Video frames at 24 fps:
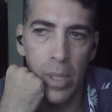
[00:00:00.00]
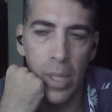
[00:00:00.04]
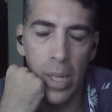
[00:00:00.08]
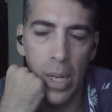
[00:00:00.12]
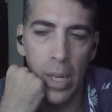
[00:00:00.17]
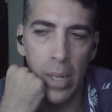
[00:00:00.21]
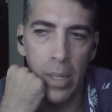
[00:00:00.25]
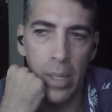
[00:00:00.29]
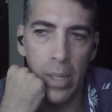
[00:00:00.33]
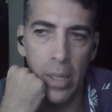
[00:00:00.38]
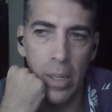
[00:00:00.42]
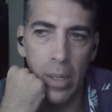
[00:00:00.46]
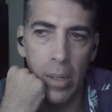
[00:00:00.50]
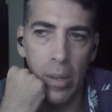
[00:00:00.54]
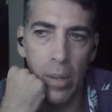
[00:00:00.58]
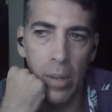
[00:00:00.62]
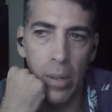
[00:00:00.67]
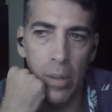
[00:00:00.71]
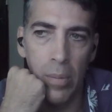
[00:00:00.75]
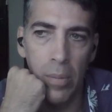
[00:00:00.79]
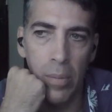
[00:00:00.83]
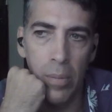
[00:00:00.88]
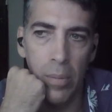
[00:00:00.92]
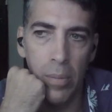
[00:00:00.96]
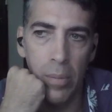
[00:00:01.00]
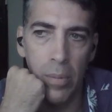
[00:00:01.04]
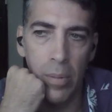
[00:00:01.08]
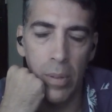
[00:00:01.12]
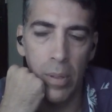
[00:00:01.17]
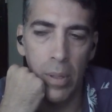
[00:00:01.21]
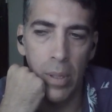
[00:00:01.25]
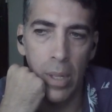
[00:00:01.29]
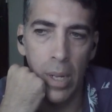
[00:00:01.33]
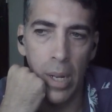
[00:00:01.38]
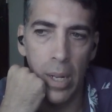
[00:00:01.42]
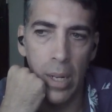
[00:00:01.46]
idea
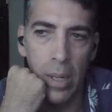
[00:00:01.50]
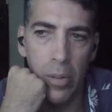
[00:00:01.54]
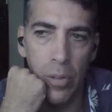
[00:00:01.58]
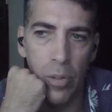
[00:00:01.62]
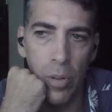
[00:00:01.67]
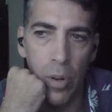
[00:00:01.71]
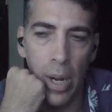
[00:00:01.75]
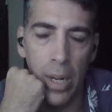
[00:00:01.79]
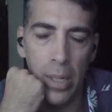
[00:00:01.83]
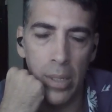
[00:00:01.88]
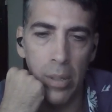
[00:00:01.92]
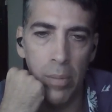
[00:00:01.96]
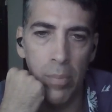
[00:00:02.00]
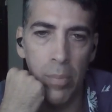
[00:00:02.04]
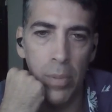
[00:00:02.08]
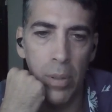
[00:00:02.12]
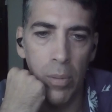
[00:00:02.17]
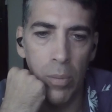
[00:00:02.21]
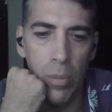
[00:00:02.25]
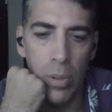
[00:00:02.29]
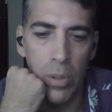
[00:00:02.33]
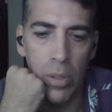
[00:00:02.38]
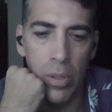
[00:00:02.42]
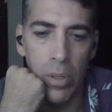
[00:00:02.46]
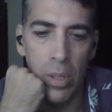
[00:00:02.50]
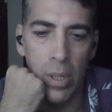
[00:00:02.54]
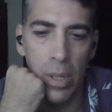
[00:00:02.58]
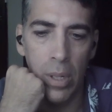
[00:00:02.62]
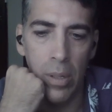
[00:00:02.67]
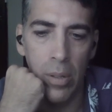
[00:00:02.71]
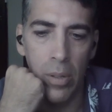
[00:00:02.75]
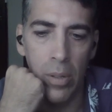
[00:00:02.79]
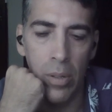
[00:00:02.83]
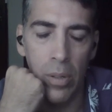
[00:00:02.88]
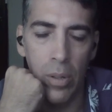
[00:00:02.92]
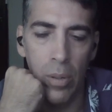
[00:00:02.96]
that attracted me was that,
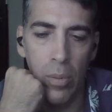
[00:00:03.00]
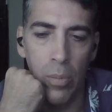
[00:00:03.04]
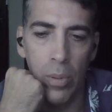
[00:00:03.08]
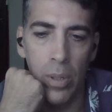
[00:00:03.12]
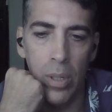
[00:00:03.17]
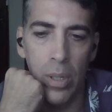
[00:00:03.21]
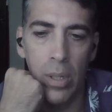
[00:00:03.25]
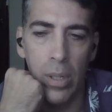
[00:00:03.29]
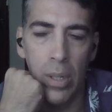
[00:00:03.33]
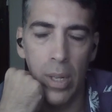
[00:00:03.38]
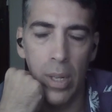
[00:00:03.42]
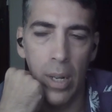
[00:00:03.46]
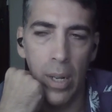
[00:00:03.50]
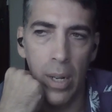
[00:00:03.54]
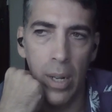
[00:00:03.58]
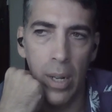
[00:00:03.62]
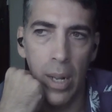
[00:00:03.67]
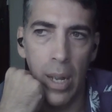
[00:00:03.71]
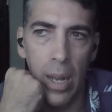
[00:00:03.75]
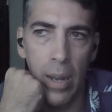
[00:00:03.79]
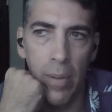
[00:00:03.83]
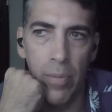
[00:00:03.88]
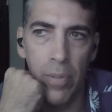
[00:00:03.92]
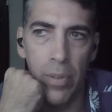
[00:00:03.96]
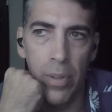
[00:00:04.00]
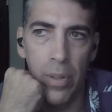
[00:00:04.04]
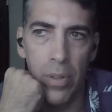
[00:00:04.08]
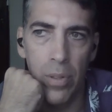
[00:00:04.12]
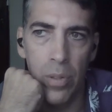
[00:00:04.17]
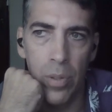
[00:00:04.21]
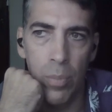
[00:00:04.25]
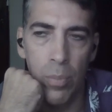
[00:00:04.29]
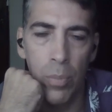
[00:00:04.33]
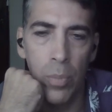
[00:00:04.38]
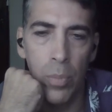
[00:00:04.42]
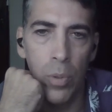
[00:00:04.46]
you know, we could kind of have
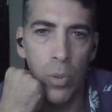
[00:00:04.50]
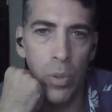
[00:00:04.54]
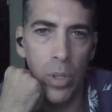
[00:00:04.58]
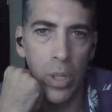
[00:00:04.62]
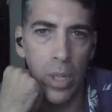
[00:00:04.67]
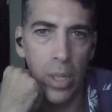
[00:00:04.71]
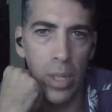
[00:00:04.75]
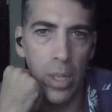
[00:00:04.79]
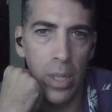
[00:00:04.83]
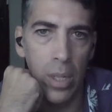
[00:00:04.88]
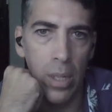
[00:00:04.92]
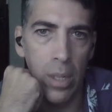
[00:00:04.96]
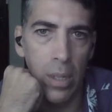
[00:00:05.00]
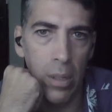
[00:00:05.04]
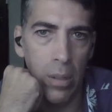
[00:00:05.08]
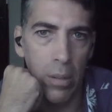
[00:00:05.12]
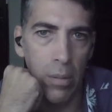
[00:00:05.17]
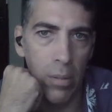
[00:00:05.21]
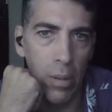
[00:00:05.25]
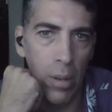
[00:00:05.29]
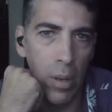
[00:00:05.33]
this moody,